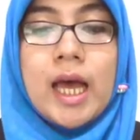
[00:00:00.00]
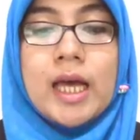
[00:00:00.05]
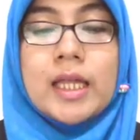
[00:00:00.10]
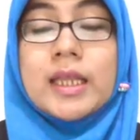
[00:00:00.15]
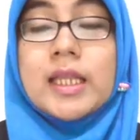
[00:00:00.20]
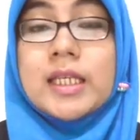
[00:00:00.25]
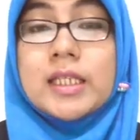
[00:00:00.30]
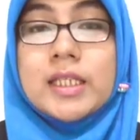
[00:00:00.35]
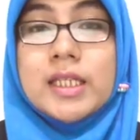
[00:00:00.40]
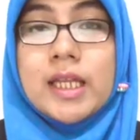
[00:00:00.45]

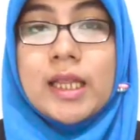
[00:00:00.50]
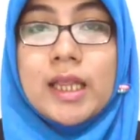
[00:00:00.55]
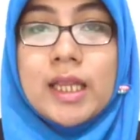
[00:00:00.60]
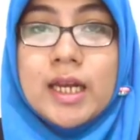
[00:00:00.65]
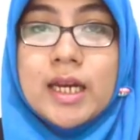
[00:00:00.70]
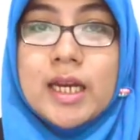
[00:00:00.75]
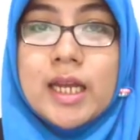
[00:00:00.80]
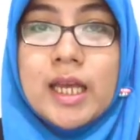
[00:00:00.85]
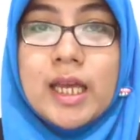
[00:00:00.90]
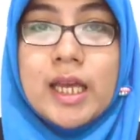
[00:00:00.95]
teaching
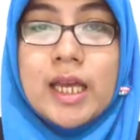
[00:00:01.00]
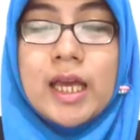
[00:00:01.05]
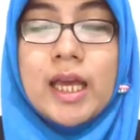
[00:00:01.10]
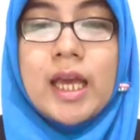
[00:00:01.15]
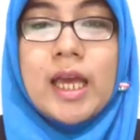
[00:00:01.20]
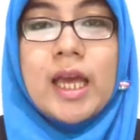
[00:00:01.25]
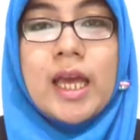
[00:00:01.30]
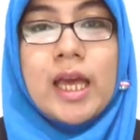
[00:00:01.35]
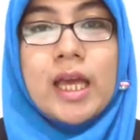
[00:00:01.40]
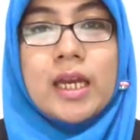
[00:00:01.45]
learning.
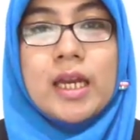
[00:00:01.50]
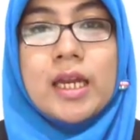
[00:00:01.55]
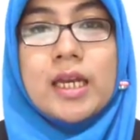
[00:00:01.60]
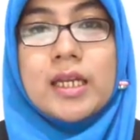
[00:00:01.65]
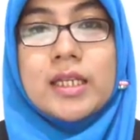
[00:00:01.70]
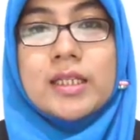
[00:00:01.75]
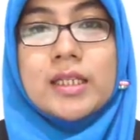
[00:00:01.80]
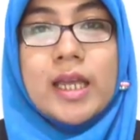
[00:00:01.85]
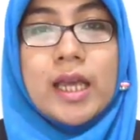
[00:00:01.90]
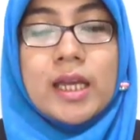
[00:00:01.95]
And then
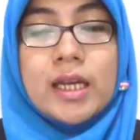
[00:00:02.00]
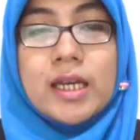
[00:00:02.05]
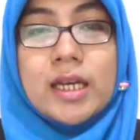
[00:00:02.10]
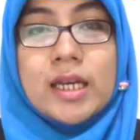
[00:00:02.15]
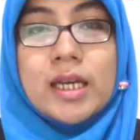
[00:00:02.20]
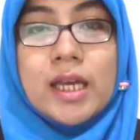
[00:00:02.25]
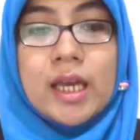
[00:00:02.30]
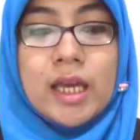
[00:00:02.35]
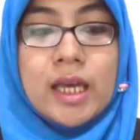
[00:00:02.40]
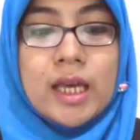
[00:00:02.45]
the
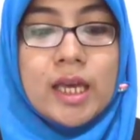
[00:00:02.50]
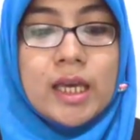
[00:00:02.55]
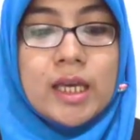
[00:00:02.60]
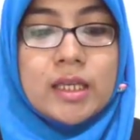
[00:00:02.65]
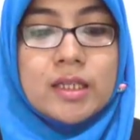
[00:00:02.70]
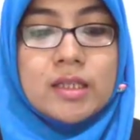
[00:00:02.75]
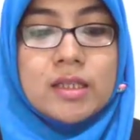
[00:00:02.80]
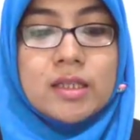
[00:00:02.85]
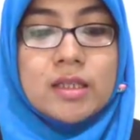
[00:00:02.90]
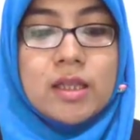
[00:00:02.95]
second
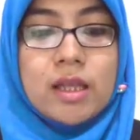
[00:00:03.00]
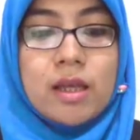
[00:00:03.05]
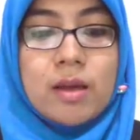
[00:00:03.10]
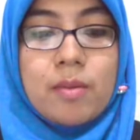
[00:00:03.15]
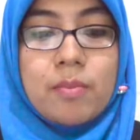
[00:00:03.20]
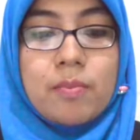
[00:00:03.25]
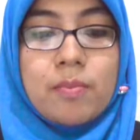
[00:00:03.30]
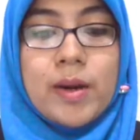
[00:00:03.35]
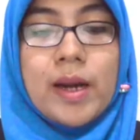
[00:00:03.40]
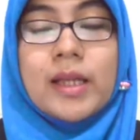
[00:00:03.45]
is the
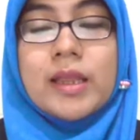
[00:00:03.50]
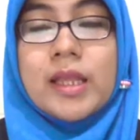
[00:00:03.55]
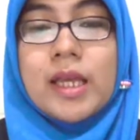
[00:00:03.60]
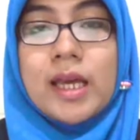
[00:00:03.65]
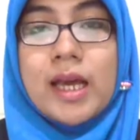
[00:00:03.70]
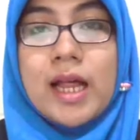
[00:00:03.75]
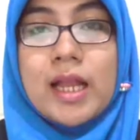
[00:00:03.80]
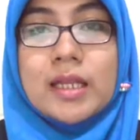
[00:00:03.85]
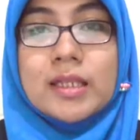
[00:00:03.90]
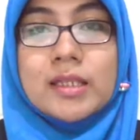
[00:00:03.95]

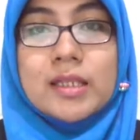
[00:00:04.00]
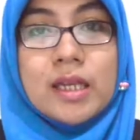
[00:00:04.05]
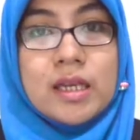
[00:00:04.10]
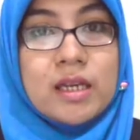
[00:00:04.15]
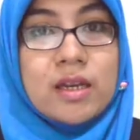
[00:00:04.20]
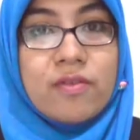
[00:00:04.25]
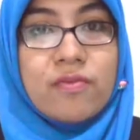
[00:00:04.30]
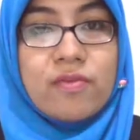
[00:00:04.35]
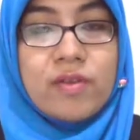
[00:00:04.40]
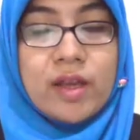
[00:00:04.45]
practical
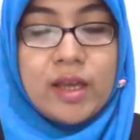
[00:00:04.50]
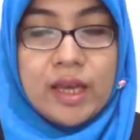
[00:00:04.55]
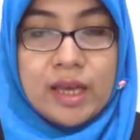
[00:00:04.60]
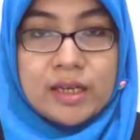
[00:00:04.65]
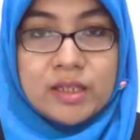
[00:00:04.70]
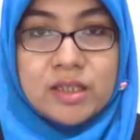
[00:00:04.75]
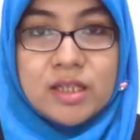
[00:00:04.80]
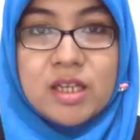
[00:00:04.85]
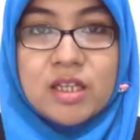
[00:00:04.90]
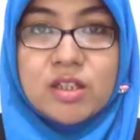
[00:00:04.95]

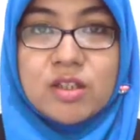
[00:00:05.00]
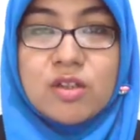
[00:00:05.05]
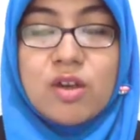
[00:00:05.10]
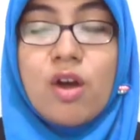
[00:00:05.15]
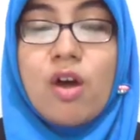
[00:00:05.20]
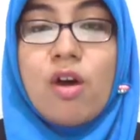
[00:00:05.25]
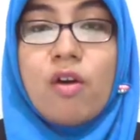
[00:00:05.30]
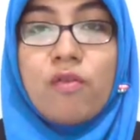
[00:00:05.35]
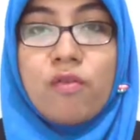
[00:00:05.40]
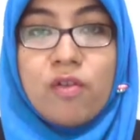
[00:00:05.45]
significances
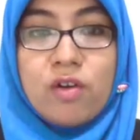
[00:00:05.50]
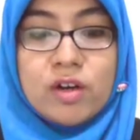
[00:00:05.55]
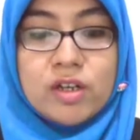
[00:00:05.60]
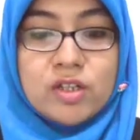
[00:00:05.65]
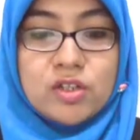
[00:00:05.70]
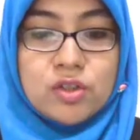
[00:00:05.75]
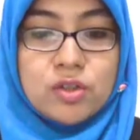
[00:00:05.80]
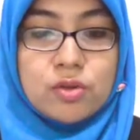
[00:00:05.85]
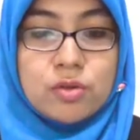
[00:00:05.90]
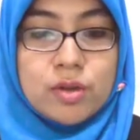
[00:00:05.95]
for
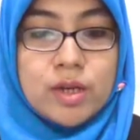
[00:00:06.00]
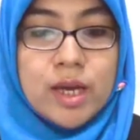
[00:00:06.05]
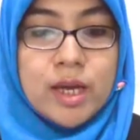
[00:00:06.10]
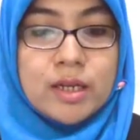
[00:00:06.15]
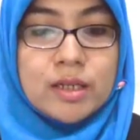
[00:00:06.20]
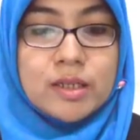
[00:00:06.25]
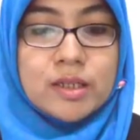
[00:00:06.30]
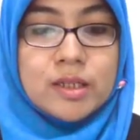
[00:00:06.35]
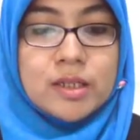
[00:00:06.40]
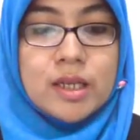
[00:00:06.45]
the
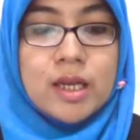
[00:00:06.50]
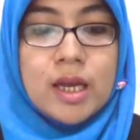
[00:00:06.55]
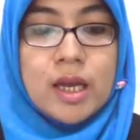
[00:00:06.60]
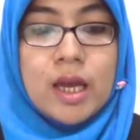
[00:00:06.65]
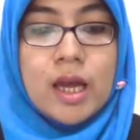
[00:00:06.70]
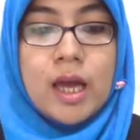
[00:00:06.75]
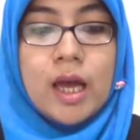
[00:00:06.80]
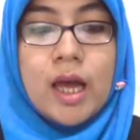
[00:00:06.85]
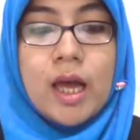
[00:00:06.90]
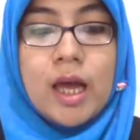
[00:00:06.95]
students.
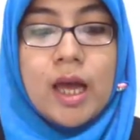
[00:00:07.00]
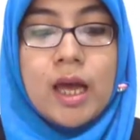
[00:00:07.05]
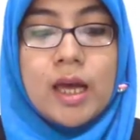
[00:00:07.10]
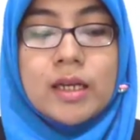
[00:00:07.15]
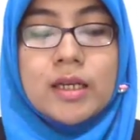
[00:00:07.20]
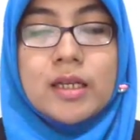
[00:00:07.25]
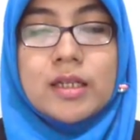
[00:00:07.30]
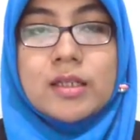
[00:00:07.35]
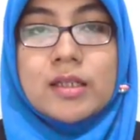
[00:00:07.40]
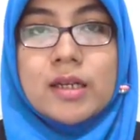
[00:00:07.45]

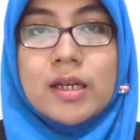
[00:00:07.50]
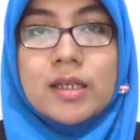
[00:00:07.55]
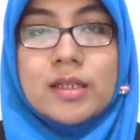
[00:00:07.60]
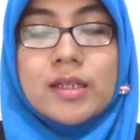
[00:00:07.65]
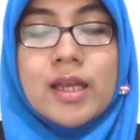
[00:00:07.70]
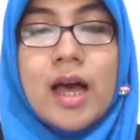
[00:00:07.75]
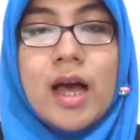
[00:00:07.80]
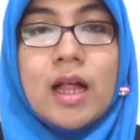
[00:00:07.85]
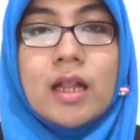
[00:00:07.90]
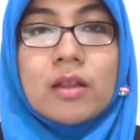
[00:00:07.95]
This
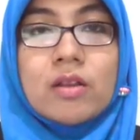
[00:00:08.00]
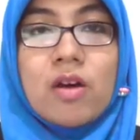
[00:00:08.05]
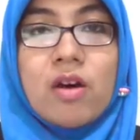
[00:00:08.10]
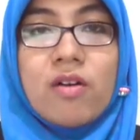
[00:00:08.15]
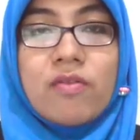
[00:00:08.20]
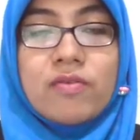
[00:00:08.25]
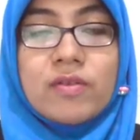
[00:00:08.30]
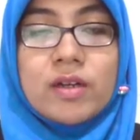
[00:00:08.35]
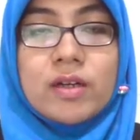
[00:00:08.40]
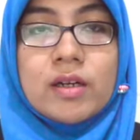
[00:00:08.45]
result
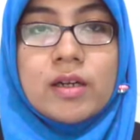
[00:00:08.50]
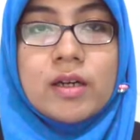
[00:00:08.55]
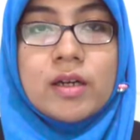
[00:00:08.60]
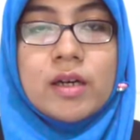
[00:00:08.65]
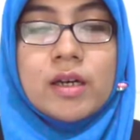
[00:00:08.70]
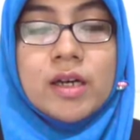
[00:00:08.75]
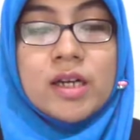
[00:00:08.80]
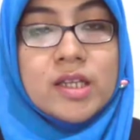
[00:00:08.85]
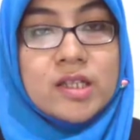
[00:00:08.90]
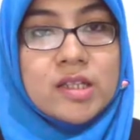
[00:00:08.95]
of
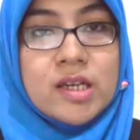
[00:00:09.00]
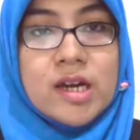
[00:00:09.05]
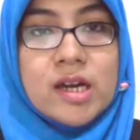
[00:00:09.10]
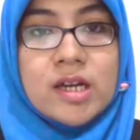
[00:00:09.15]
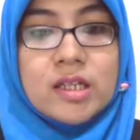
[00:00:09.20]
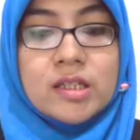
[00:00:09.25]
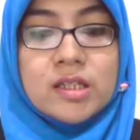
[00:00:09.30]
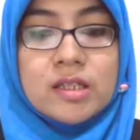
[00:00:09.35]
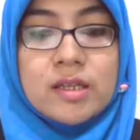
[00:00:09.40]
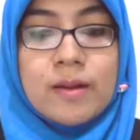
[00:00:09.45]
the
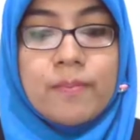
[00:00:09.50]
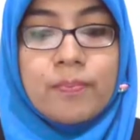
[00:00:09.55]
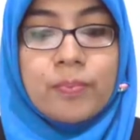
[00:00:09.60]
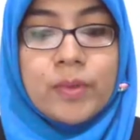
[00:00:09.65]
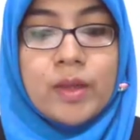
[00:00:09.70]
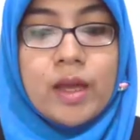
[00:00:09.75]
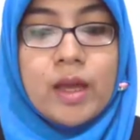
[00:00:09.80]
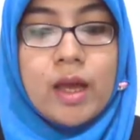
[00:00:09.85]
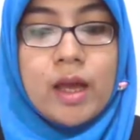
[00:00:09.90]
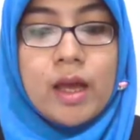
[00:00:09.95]
research
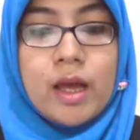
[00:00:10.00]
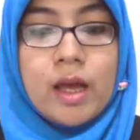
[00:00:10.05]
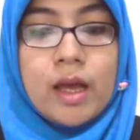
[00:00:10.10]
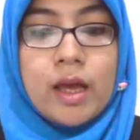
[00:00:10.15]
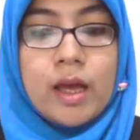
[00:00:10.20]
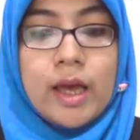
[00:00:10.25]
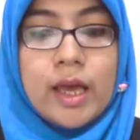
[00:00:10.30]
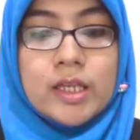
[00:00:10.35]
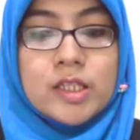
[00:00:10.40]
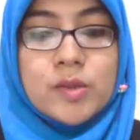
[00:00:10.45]

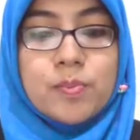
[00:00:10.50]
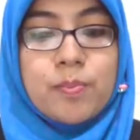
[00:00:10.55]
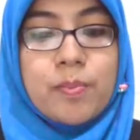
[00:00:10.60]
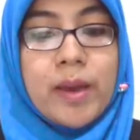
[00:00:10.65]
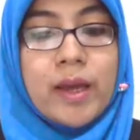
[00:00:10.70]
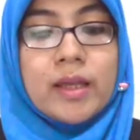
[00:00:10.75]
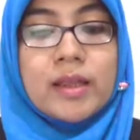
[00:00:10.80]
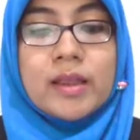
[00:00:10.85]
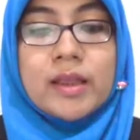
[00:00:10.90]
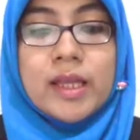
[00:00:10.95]

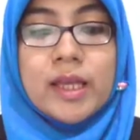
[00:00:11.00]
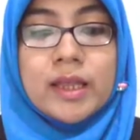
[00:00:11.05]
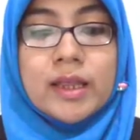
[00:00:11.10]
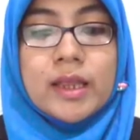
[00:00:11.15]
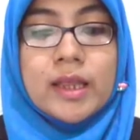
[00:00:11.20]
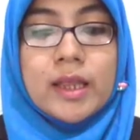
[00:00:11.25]
expected